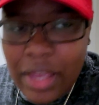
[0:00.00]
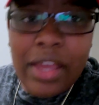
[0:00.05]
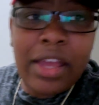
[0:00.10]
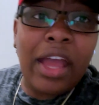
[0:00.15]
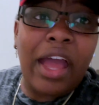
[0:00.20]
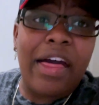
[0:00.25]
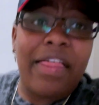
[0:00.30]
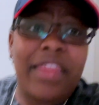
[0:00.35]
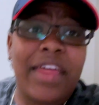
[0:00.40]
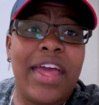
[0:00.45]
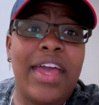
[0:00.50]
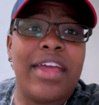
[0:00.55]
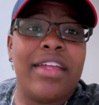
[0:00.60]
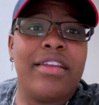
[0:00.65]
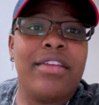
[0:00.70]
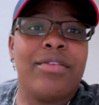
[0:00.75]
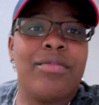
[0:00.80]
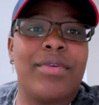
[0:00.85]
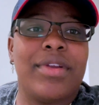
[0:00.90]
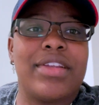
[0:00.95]

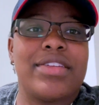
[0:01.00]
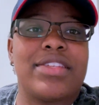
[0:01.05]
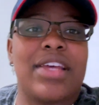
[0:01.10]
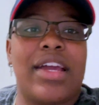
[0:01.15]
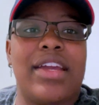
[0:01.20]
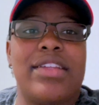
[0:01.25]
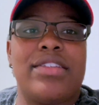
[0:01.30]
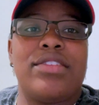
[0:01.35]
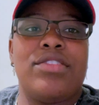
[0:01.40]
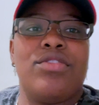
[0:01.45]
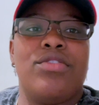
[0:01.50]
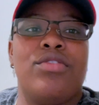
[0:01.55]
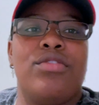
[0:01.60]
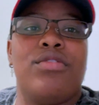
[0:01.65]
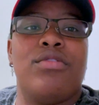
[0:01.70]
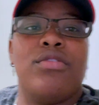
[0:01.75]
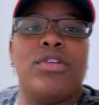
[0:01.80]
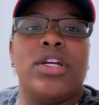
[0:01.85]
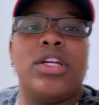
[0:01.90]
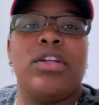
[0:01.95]
then we decided
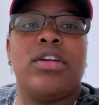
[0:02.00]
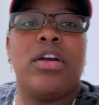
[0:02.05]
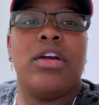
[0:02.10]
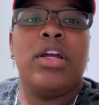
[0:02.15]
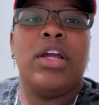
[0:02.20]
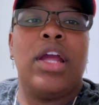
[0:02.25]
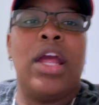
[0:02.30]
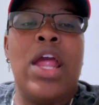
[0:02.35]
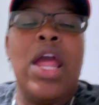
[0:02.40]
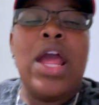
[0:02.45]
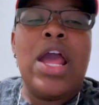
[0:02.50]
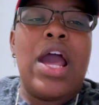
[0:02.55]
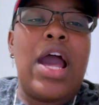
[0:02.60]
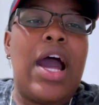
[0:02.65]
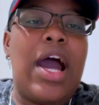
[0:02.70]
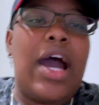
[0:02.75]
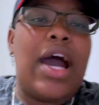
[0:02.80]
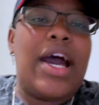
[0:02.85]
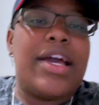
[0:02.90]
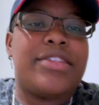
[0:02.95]
to,
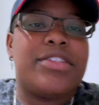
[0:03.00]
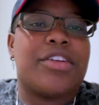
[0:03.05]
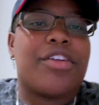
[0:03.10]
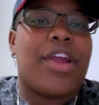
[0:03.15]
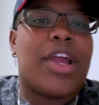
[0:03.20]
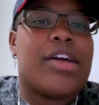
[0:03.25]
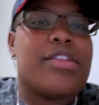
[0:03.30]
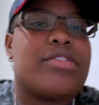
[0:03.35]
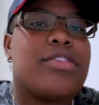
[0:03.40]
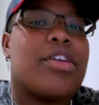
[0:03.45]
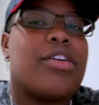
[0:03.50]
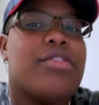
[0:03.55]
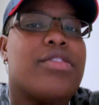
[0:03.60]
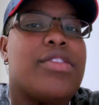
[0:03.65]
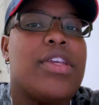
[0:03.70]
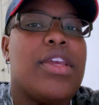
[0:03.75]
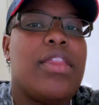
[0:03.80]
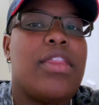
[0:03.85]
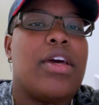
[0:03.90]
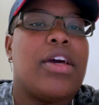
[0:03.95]
I took her out to go
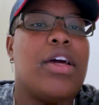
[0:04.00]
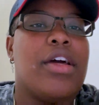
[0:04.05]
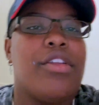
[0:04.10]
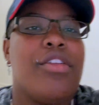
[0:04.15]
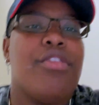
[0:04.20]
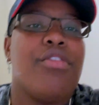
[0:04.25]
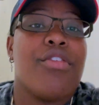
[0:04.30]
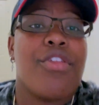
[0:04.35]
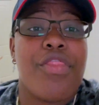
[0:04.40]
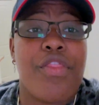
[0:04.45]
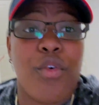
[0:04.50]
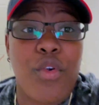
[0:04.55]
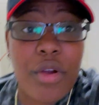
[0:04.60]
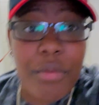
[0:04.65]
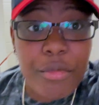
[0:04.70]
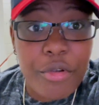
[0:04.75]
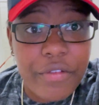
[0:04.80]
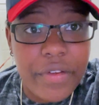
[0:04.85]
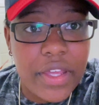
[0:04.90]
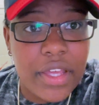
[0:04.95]
see the new Thor
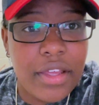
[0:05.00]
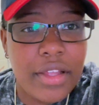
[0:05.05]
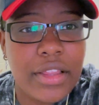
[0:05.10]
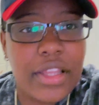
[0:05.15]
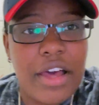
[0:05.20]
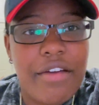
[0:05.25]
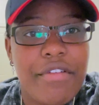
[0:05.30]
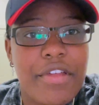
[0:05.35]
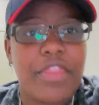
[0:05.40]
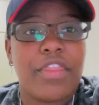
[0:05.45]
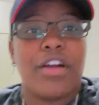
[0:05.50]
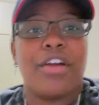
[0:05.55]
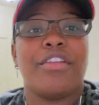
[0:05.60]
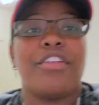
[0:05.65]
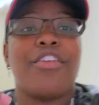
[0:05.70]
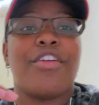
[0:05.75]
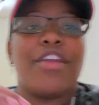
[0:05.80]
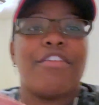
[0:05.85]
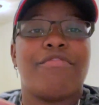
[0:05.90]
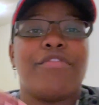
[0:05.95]
movie, Love and
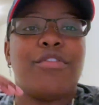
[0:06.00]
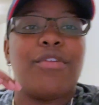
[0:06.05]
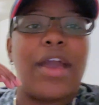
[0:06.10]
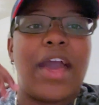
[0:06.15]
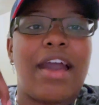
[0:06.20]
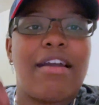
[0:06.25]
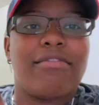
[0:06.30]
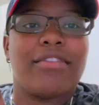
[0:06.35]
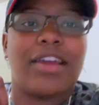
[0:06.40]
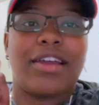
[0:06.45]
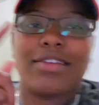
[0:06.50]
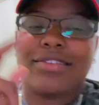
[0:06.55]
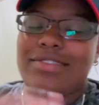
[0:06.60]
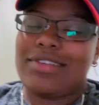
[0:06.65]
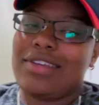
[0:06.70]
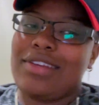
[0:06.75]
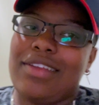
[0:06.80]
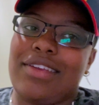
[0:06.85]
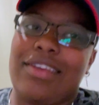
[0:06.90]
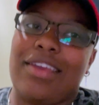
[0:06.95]
Thunder. If you have not
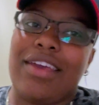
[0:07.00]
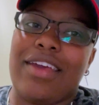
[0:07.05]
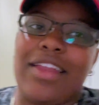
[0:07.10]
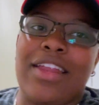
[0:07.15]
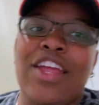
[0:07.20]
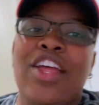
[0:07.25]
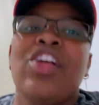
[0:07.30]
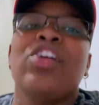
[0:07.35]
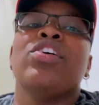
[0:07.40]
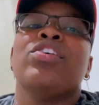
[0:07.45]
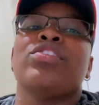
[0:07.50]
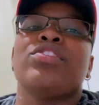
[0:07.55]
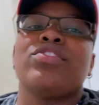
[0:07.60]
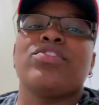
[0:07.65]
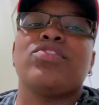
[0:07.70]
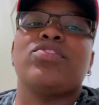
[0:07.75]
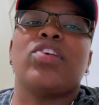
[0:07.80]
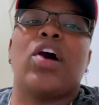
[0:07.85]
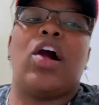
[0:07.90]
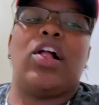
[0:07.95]
seen it yet,
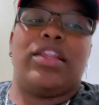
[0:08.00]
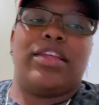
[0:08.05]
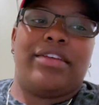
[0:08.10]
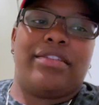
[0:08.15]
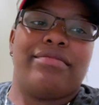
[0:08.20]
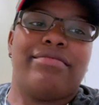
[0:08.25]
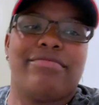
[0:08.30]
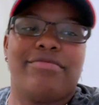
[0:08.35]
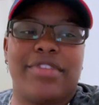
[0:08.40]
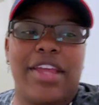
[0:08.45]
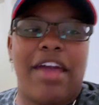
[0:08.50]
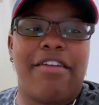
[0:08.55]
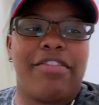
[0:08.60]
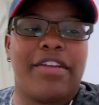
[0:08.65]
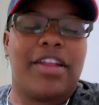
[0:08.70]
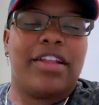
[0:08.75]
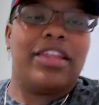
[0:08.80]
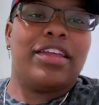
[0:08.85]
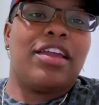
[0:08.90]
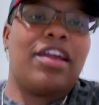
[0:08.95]
solid.
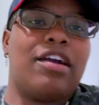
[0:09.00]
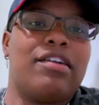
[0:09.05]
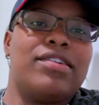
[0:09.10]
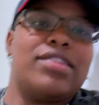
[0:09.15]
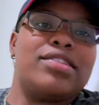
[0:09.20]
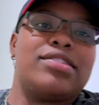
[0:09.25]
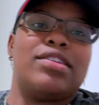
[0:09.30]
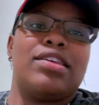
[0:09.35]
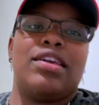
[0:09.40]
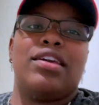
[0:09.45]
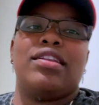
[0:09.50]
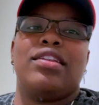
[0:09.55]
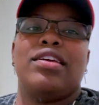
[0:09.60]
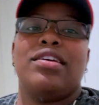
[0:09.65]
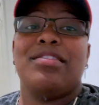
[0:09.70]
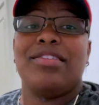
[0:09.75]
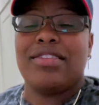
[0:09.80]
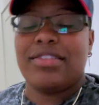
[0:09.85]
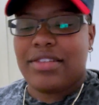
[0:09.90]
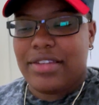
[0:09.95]
Definitely go and see it.
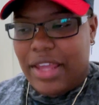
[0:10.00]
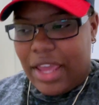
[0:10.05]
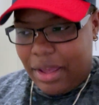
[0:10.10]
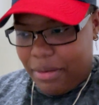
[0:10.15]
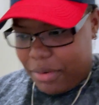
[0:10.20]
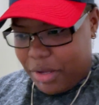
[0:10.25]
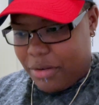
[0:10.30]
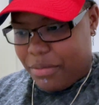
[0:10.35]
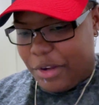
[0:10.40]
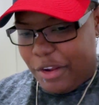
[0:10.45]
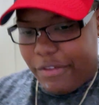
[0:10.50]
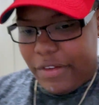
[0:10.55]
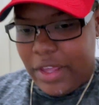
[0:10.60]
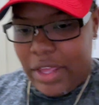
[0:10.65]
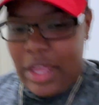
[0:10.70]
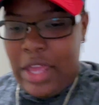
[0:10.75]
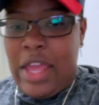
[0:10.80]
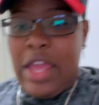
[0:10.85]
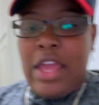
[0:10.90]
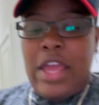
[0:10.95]
It's a damn good
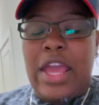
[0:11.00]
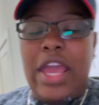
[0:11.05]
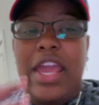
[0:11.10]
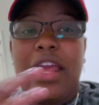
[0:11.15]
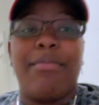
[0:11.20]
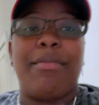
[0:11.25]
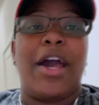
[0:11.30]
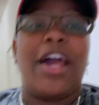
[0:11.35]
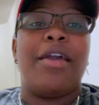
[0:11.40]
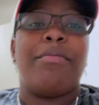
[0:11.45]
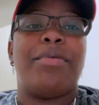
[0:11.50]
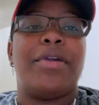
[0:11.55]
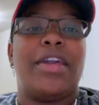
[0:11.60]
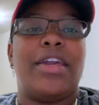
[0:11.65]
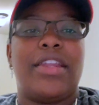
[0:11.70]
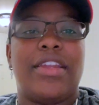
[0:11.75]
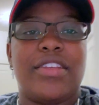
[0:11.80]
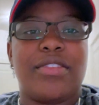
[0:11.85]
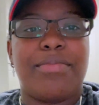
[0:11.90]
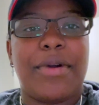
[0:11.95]
movie. In my
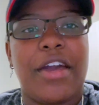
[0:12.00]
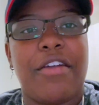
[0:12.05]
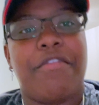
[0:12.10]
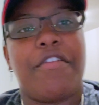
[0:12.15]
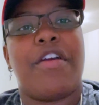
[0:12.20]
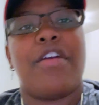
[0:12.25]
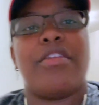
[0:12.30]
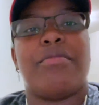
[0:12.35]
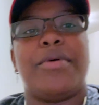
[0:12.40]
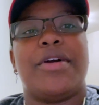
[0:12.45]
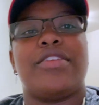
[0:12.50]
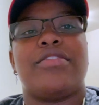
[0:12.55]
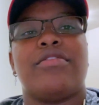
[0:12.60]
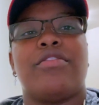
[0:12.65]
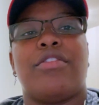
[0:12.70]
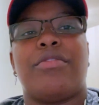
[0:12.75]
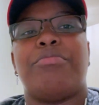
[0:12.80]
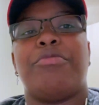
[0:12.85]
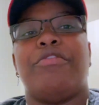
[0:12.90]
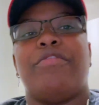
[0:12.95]
opinion, it's by far the best
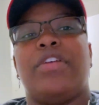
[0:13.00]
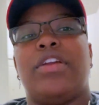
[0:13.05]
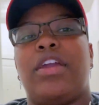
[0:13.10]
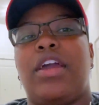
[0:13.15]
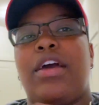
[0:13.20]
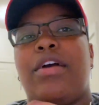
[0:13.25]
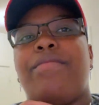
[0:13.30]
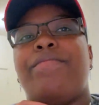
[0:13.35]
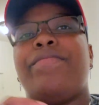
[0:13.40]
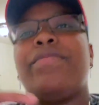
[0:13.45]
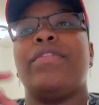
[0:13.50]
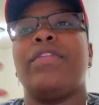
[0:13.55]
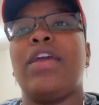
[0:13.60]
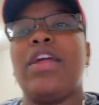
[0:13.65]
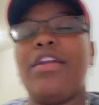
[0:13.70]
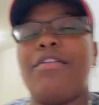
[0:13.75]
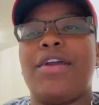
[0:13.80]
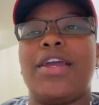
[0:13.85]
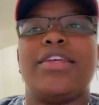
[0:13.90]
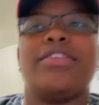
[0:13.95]
Thor movie yet.
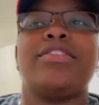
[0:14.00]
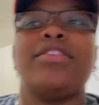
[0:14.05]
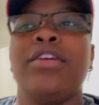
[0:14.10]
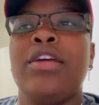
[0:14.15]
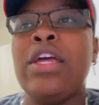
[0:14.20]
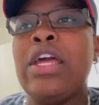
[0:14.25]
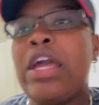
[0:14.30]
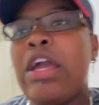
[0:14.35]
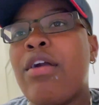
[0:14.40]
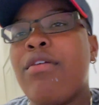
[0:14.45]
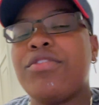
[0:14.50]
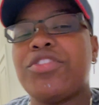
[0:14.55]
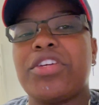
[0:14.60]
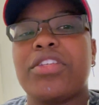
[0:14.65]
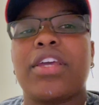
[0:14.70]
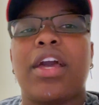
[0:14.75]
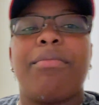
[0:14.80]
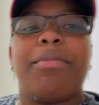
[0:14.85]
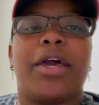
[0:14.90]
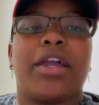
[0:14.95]
Anyways, we just
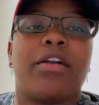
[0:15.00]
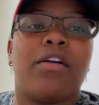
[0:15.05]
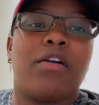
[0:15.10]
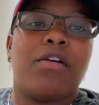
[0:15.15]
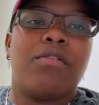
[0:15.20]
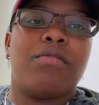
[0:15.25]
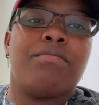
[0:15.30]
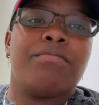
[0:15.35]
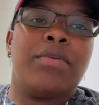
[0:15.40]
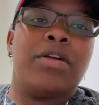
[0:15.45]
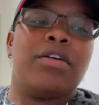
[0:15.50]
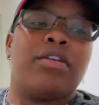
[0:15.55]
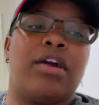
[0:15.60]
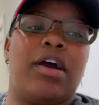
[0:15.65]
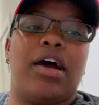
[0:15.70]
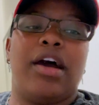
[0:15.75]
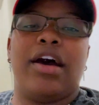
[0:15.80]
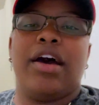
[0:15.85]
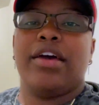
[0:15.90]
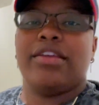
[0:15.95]
got back home.
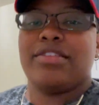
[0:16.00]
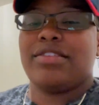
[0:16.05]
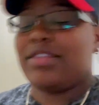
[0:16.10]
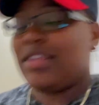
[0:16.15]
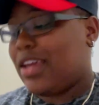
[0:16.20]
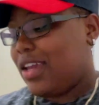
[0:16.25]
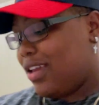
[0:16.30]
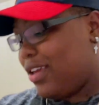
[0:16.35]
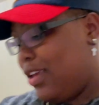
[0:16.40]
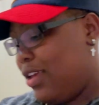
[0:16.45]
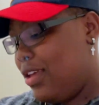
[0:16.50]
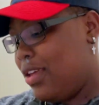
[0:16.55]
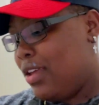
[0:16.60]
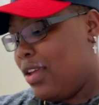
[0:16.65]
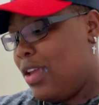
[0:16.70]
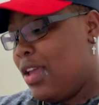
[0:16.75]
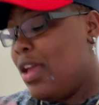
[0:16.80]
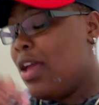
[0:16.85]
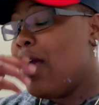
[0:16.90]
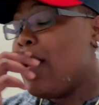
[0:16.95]
It's like
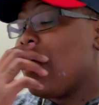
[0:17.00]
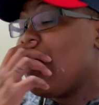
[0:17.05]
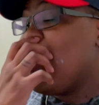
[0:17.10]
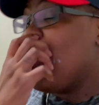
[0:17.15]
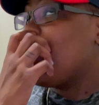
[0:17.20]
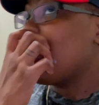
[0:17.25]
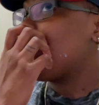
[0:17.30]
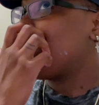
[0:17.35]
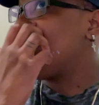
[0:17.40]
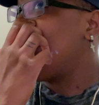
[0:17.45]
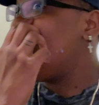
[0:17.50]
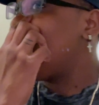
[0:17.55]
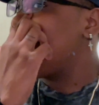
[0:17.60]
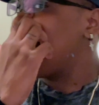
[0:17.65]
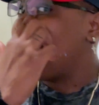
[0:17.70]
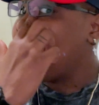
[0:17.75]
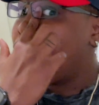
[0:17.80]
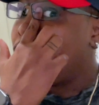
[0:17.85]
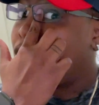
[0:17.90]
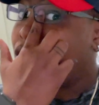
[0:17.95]

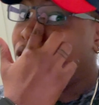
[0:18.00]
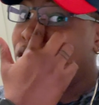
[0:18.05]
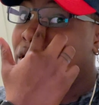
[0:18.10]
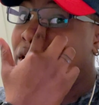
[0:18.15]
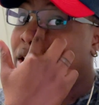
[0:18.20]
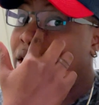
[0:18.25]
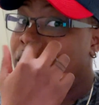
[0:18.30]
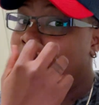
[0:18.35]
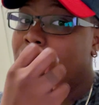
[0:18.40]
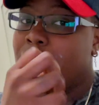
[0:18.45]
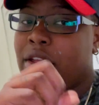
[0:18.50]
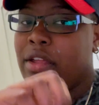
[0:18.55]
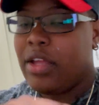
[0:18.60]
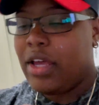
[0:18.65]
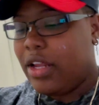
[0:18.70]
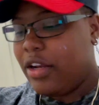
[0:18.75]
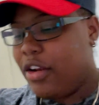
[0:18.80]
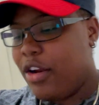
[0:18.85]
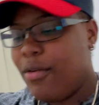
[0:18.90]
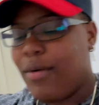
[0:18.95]
10:30.
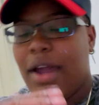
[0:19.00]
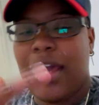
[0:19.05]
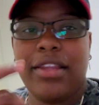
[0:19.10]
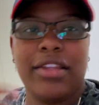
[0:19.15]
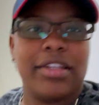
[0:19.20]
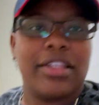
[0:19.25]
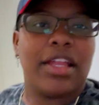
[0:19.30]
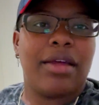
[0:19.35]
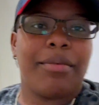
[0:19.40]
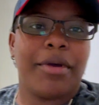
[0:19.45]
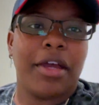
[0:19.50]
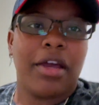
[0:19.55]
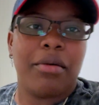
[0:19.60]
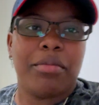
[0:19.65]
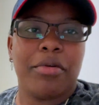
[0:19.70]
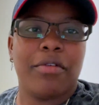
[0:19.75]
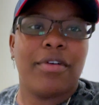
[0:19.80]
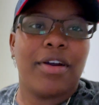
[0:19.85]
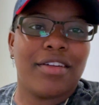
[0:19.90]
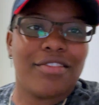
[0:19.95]
I don't know why I looked at my
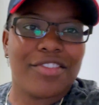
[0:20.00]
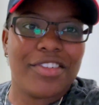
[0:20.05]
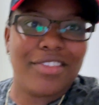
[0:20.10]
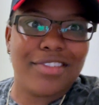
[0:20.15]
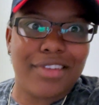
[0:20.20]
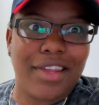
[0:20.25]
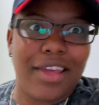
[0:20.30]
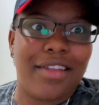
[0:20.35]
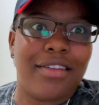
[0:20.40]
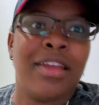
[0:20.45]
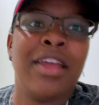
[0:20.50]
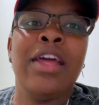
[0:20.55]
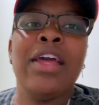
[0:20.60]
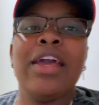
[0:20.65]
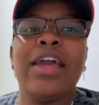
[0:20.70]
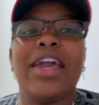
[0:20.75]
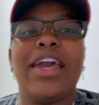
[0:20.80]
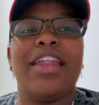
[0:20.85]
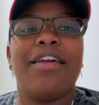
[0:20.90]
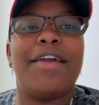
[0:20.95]
Apple Watch. It's dead.
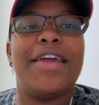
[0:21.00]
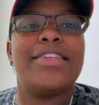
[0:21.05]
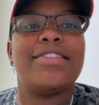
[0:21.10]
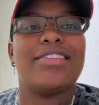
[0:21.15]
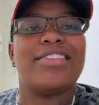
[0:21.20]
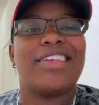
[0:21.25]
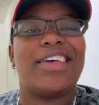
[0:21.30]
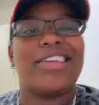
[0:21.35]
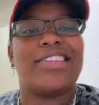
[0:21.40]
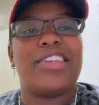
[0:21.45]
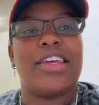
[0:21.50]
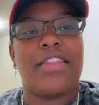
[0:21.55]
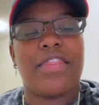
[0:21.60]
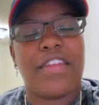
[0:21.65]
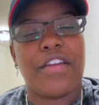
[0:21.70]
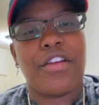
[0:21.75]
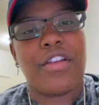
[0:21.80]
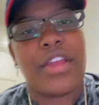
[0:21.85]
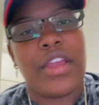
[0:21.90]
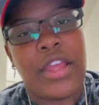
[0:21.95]
Anyways, it's like
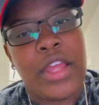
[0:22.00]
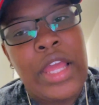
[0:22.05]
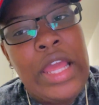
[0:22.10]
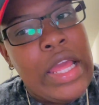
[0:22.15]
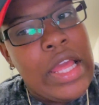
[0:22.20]
10:30.